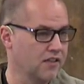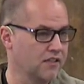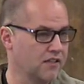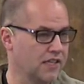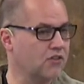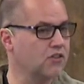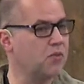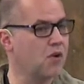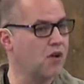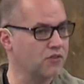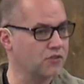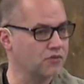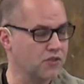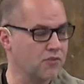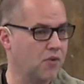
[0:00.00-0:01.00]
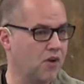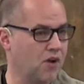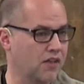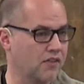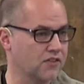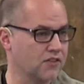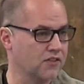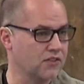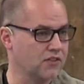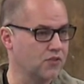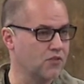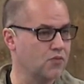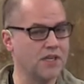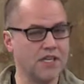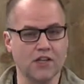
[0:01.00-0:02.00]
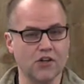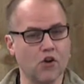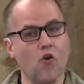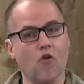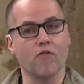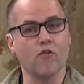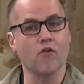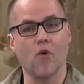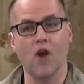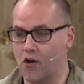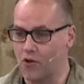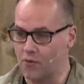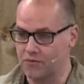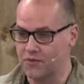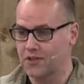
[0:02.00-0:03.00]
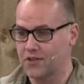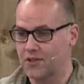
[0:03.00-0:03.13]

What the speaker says: That was Paul's response to being overwhelmed